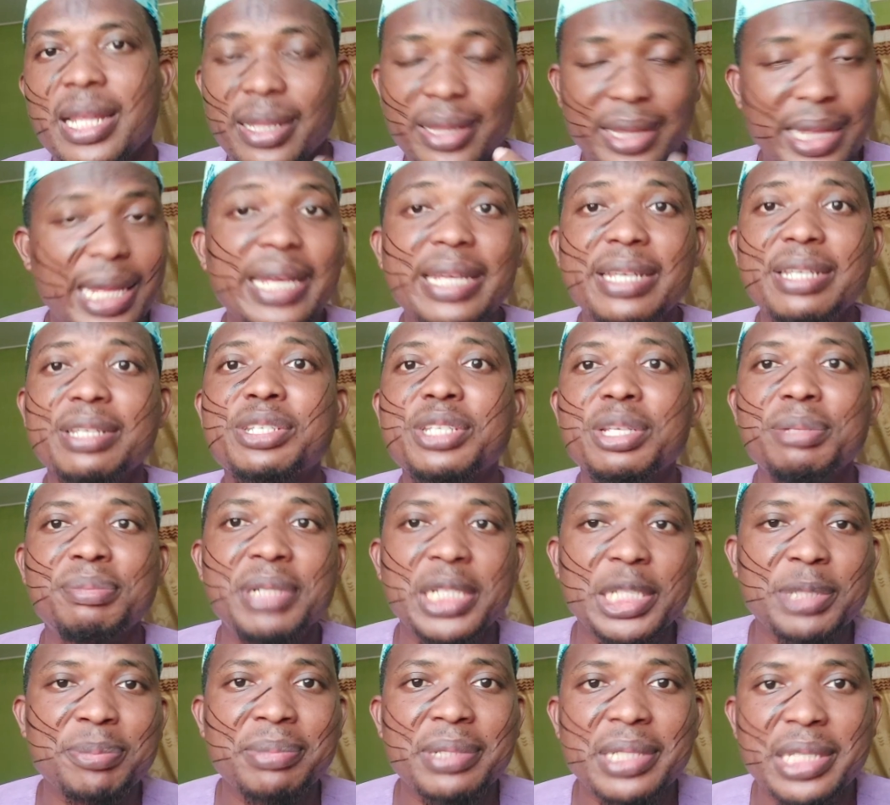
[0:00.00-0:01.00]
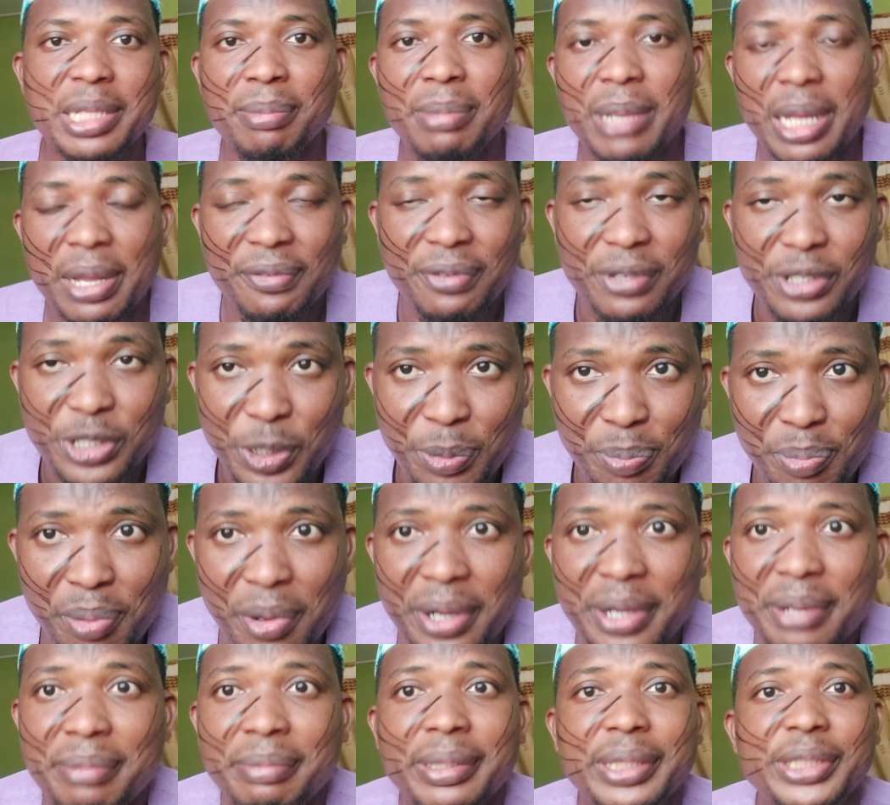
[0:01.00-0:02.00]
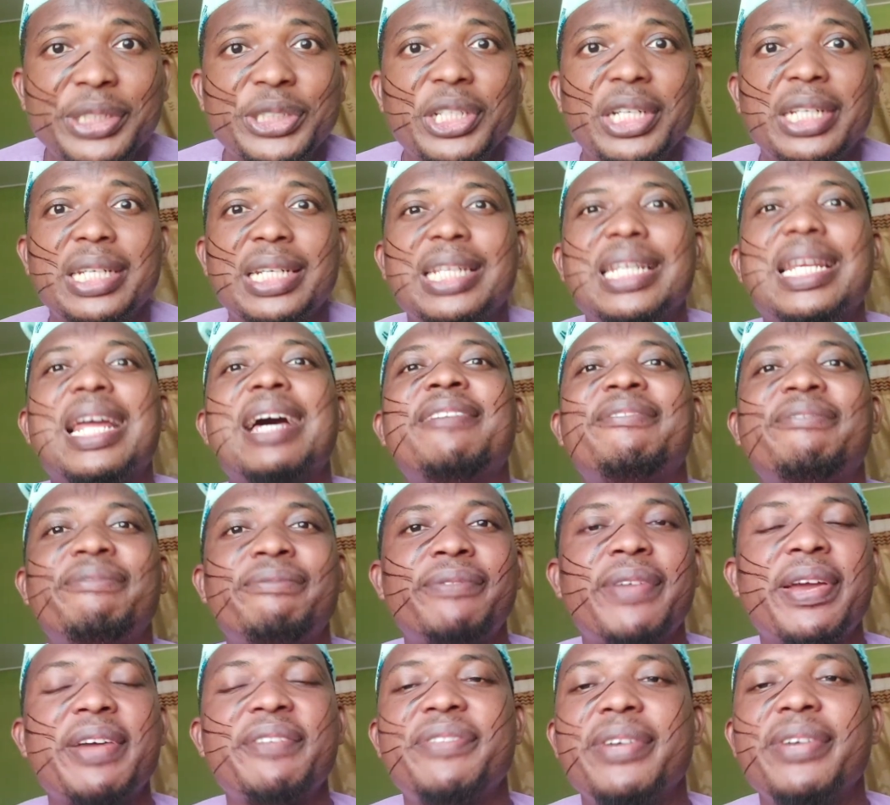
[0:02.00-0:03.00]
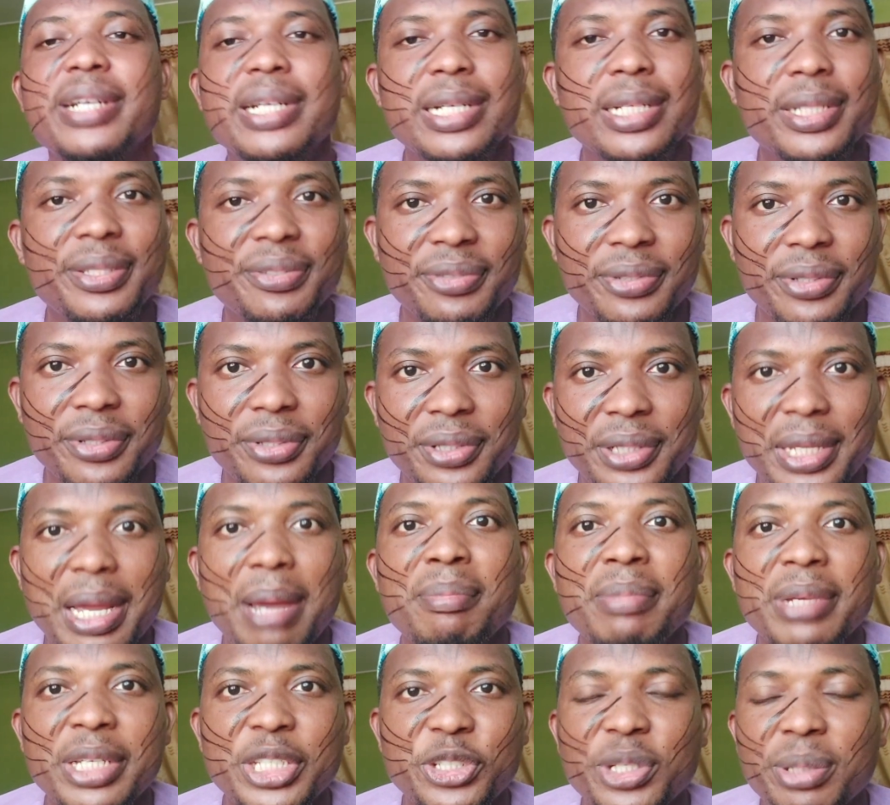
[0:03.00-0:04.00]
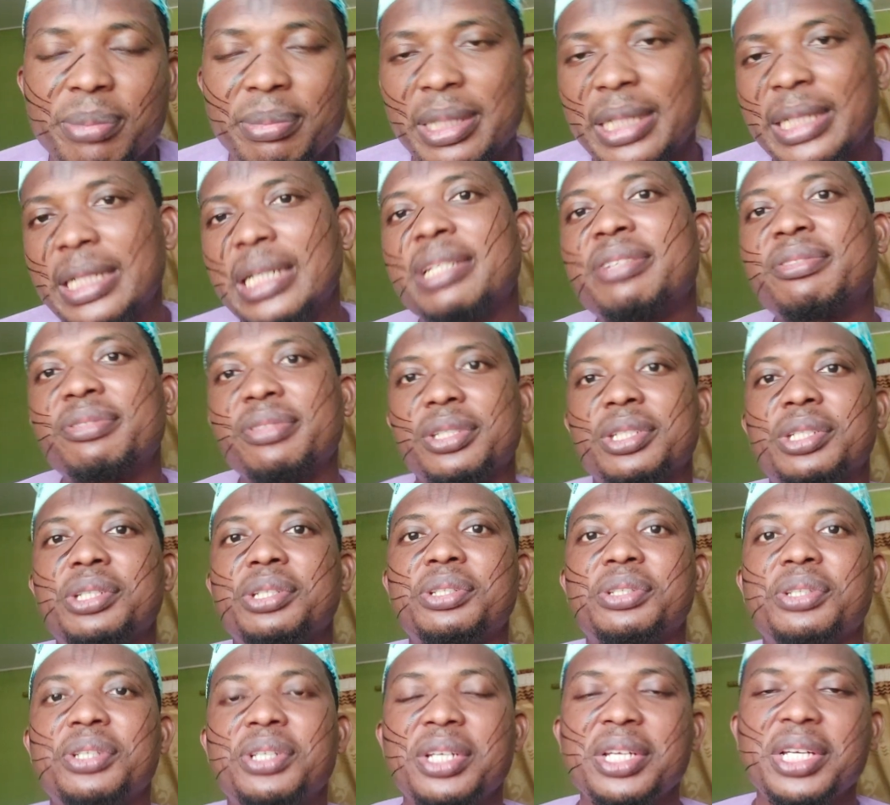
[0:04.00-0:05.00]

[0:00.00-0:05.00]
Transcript: Thank you so much, Mr. Mike, for supporting my channel. I'm very, very grateful to you. I'm extremely grateful to you.